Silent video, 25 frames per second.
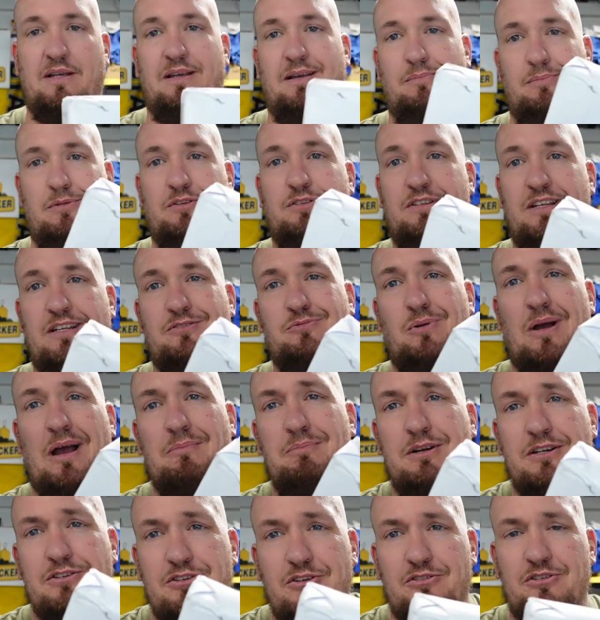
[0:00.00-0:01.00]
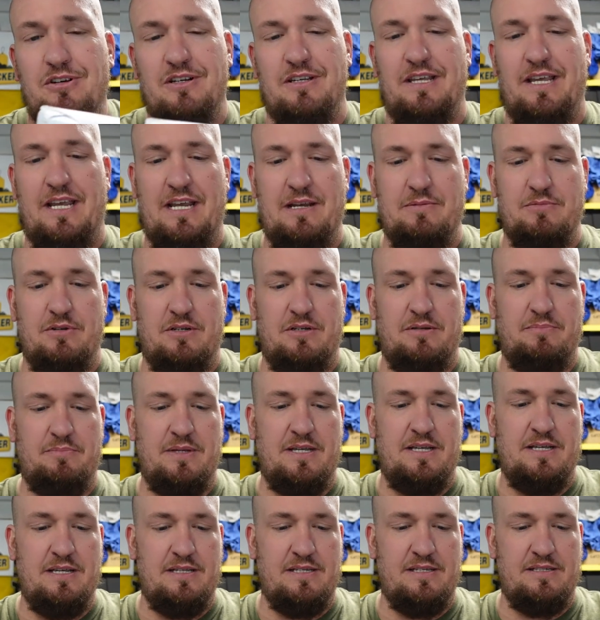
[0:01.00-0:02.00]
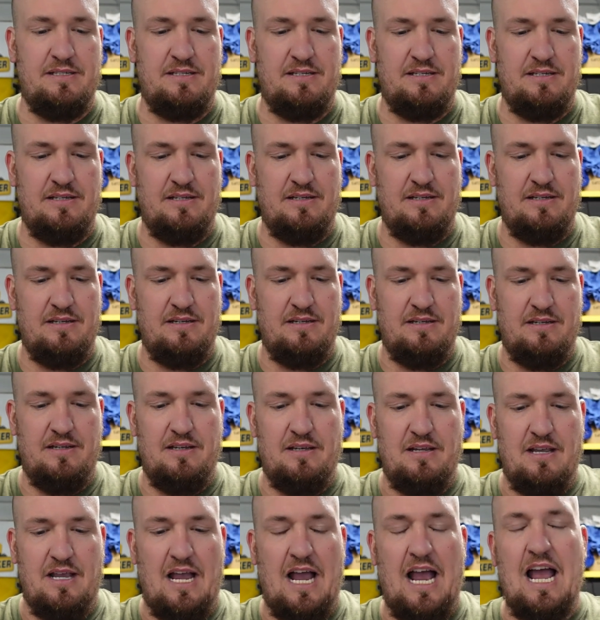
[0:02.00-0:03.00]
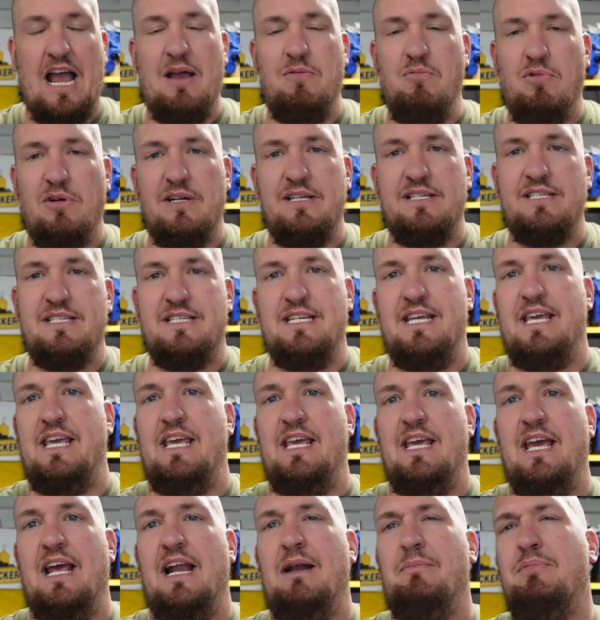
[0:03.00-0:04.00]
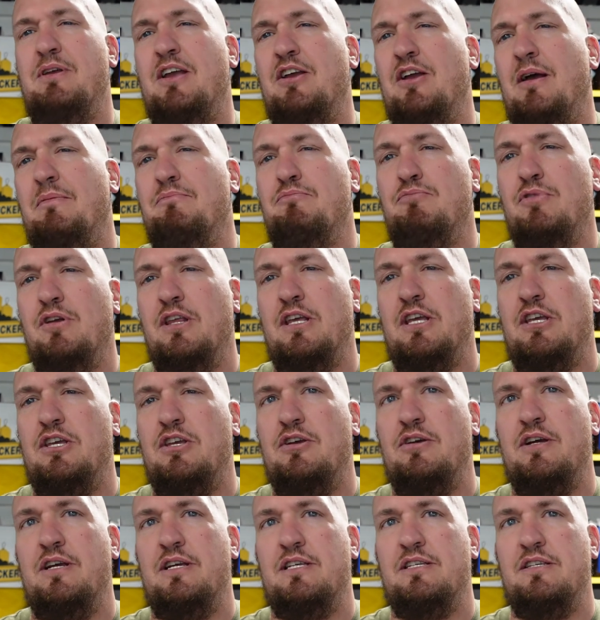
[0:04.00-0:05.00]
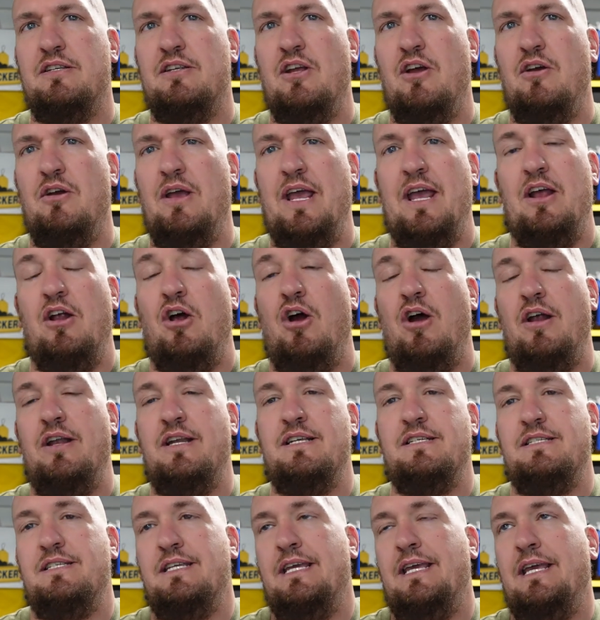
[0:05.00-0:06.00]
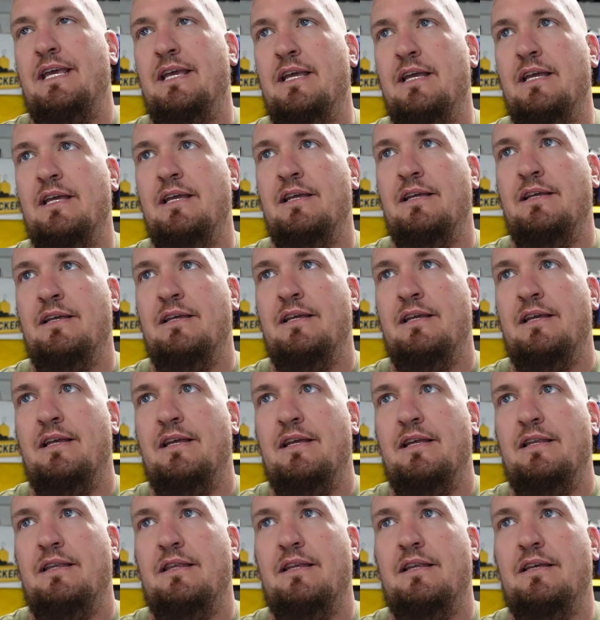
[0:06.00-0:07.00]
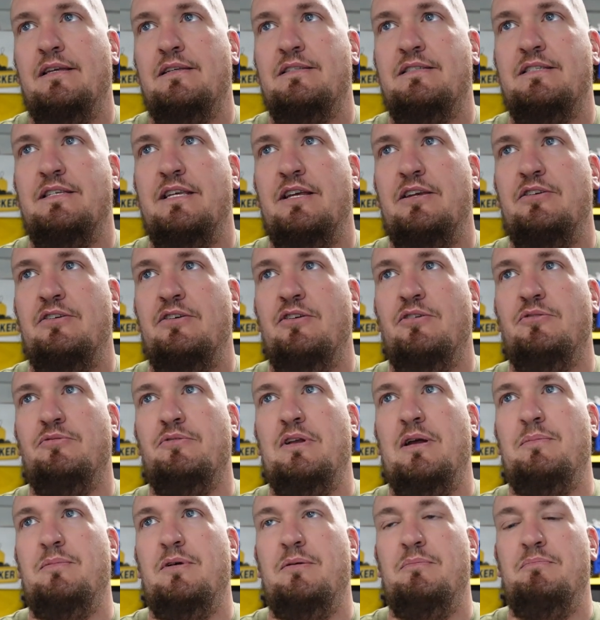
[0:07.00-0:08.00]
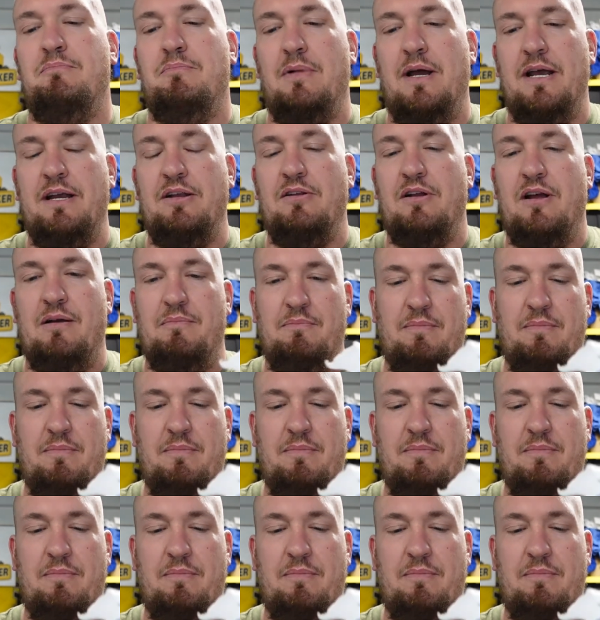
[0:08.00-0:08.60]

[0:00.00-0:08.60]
That's why I'm gonna do it on camera, because I want to see, and I'm really curious to know. It, honestly, the serial number might not